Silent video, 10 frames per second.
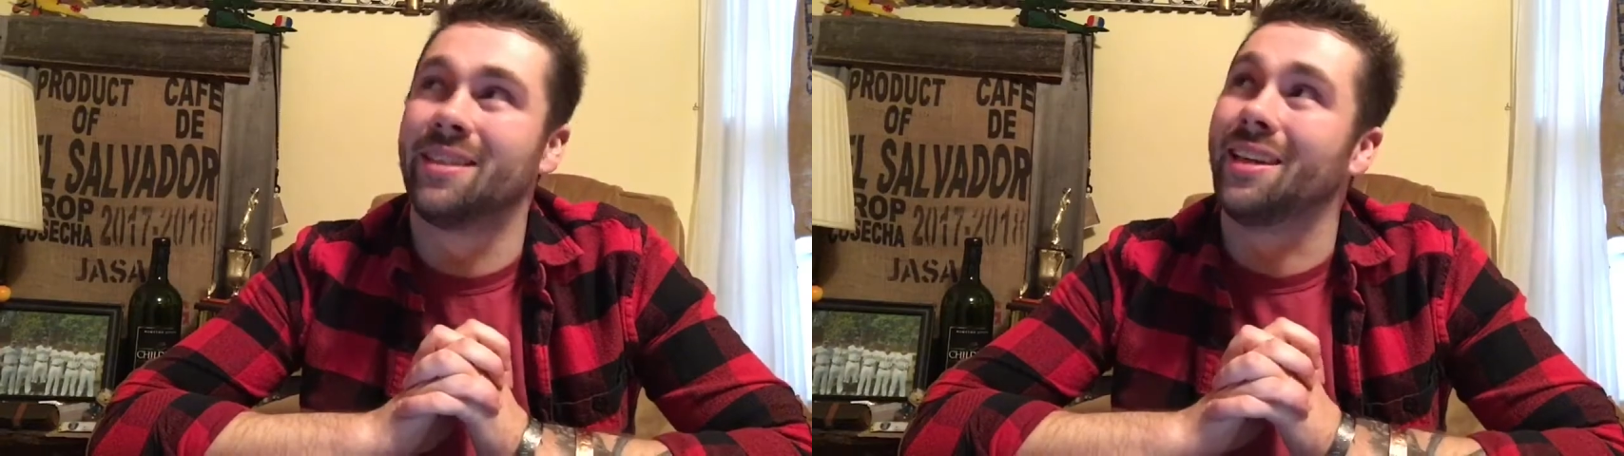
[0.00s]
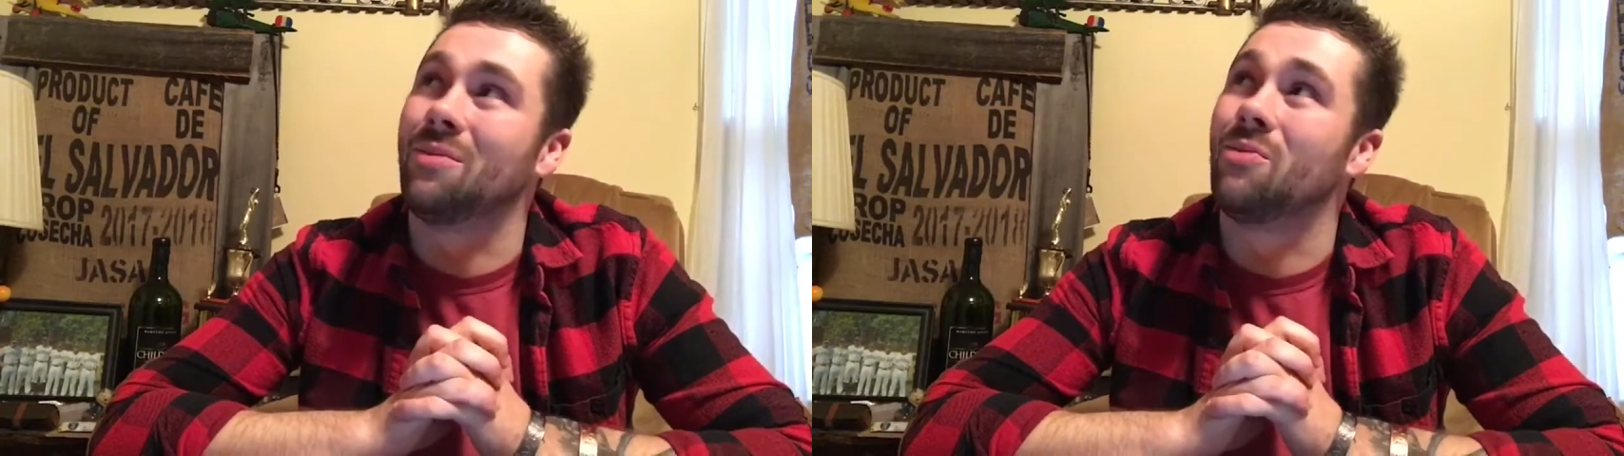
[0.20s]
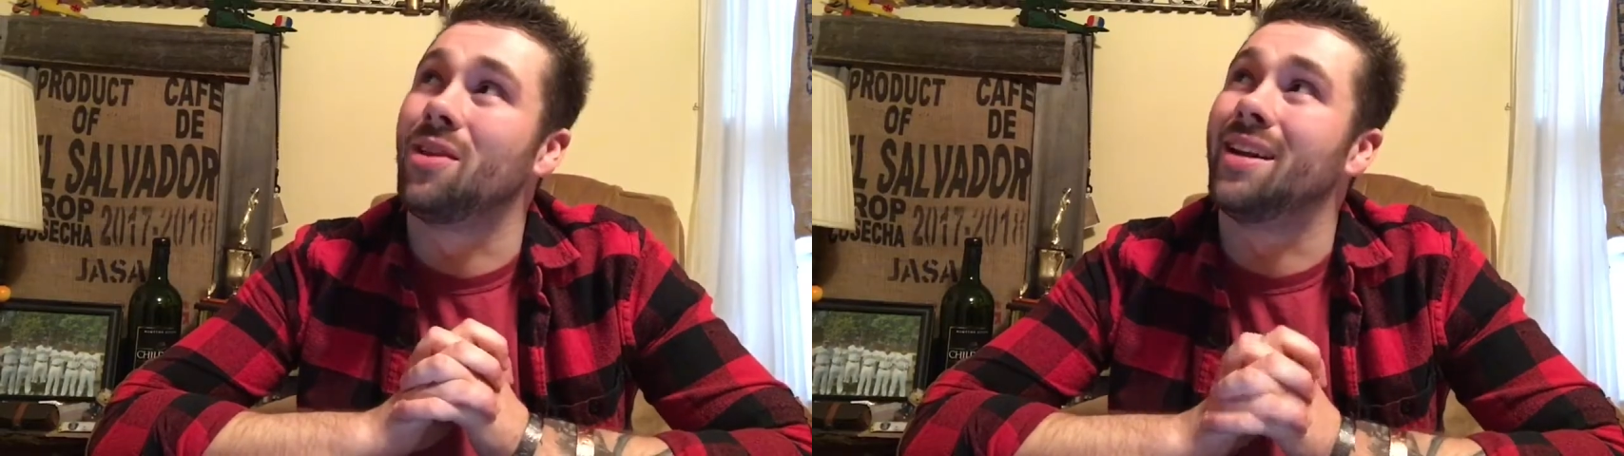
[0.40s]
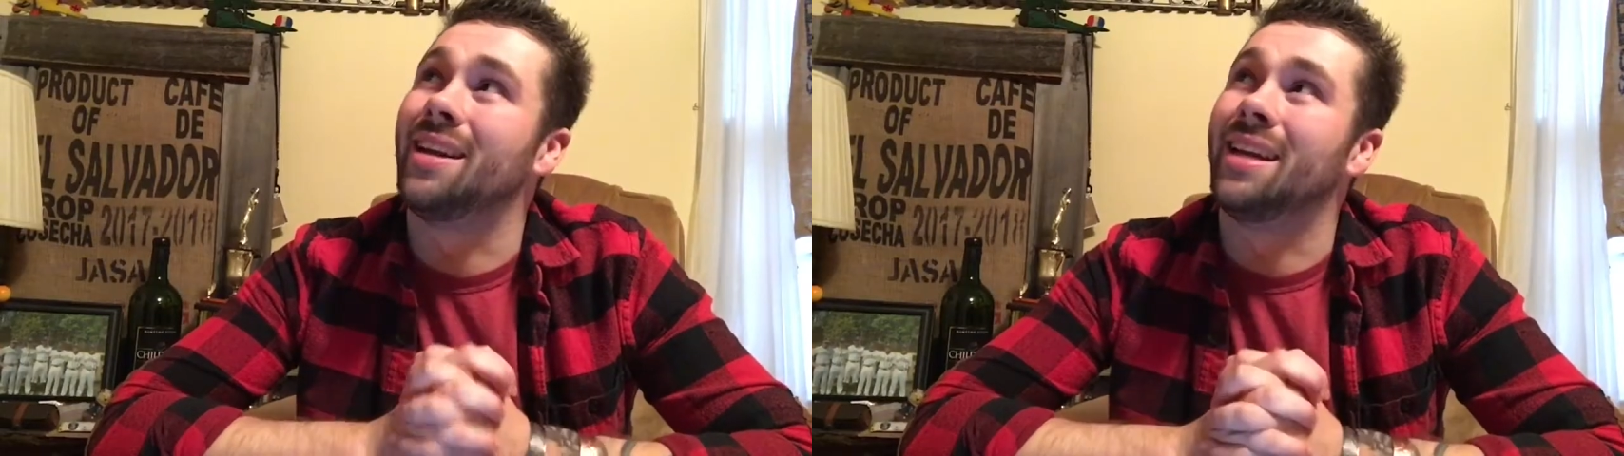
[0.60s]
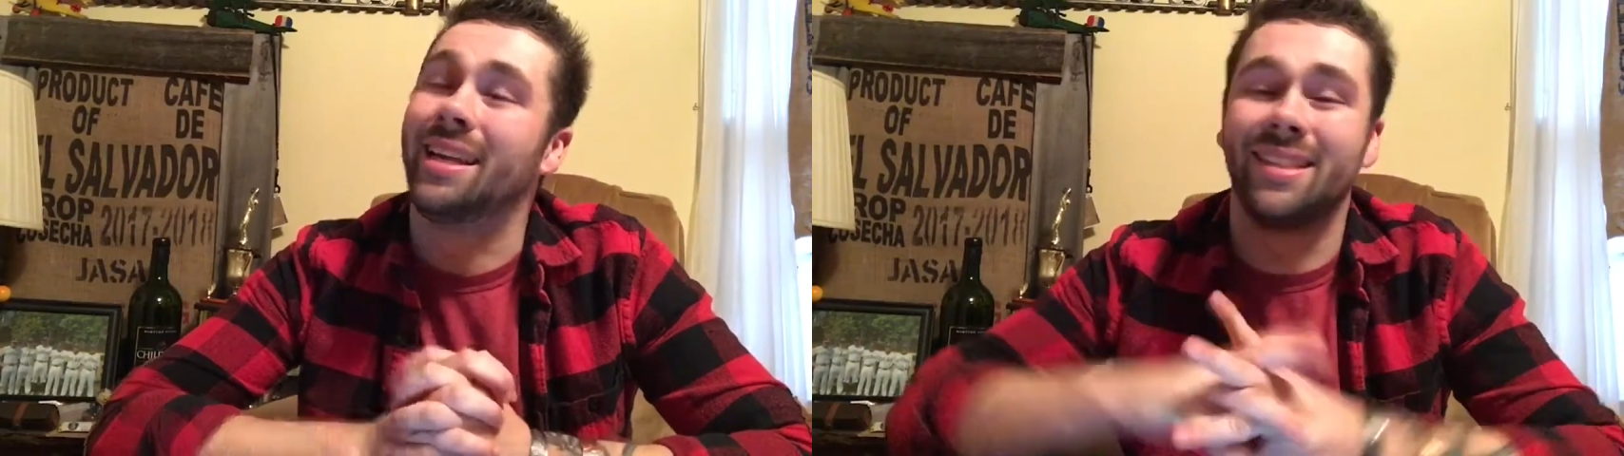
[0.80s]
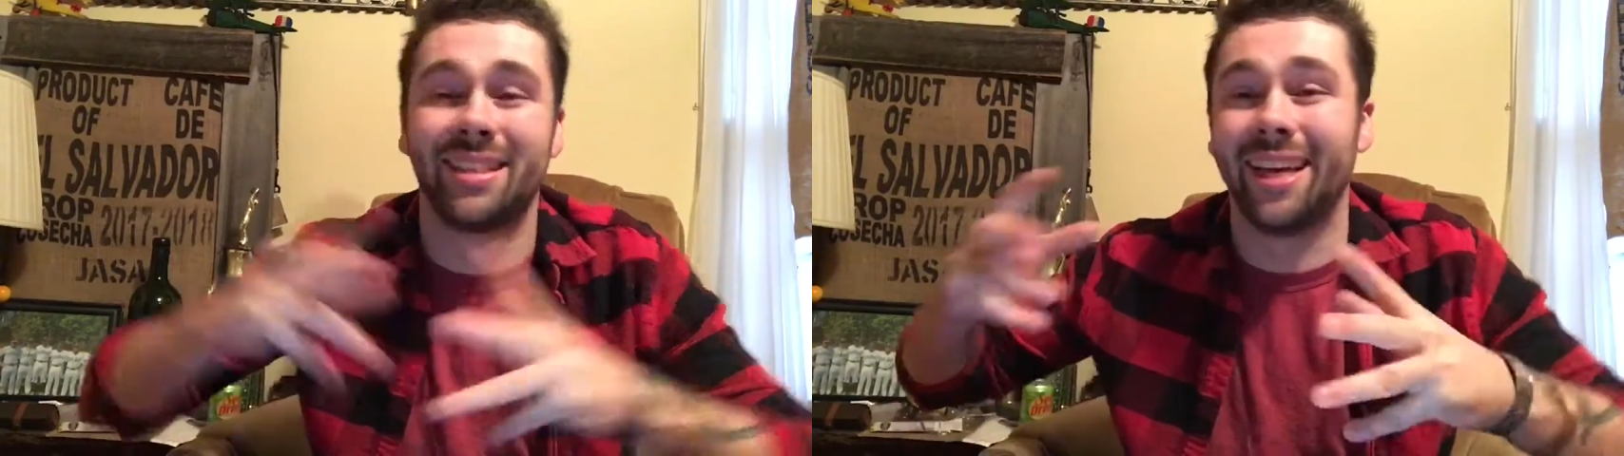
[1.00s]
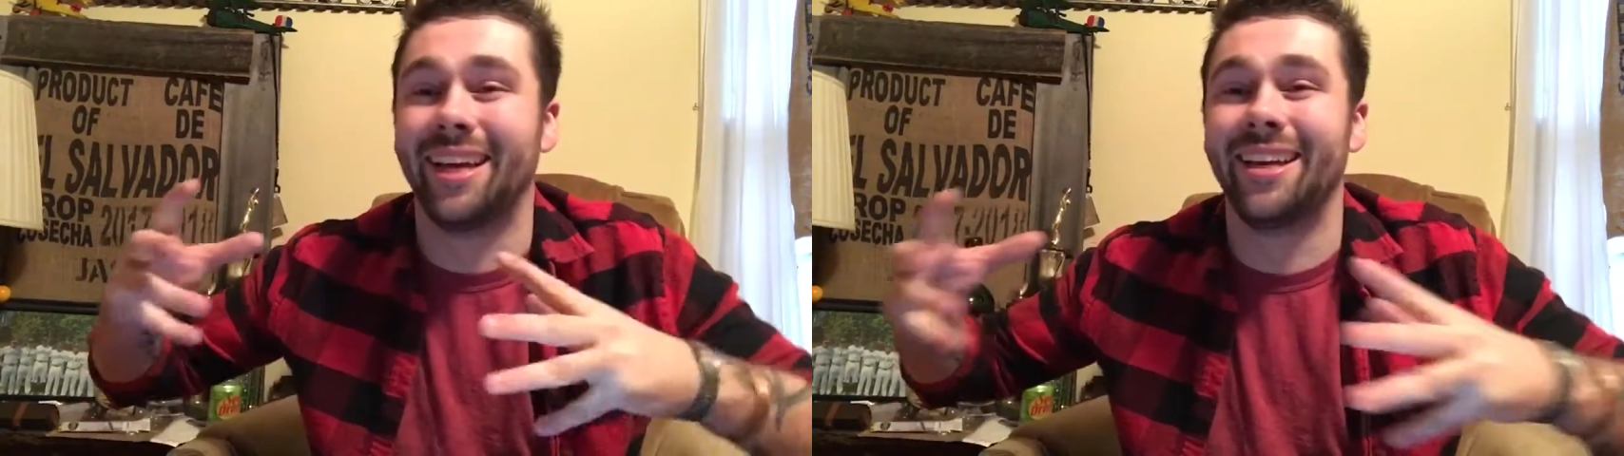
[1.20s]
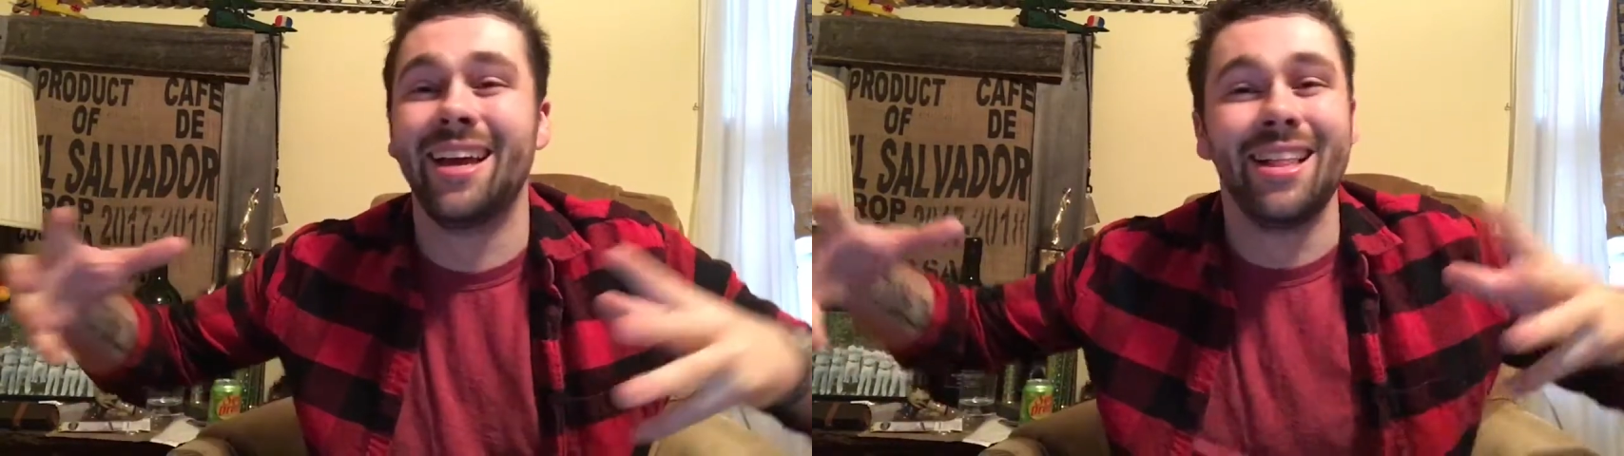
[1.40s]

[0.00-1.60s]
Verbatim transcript: seeing what he said.